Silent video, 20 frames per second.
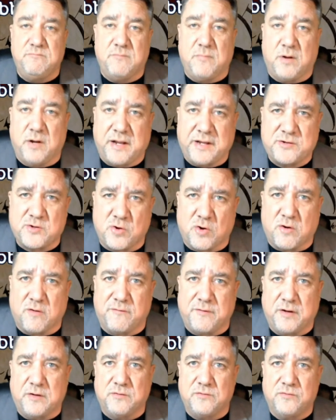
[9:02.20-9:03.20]
electoral
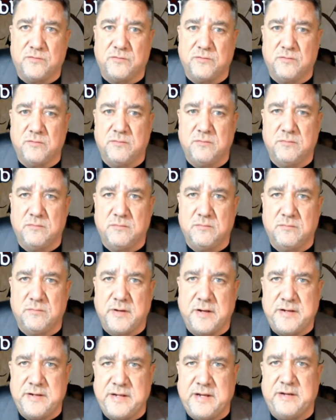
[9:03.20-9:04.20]
votes.
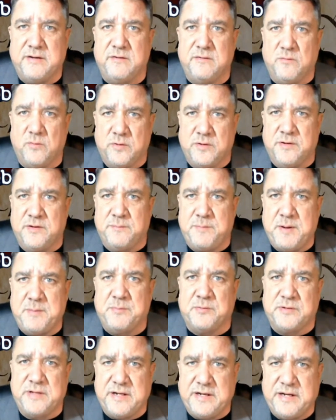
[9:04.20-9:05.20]
They didn't. Well, the
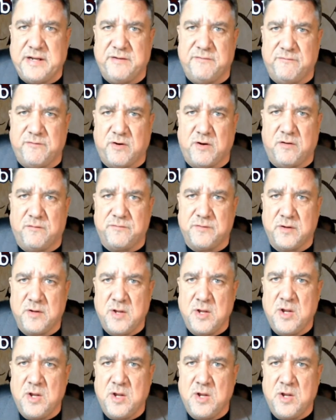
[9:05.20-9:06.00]
people need to get involved.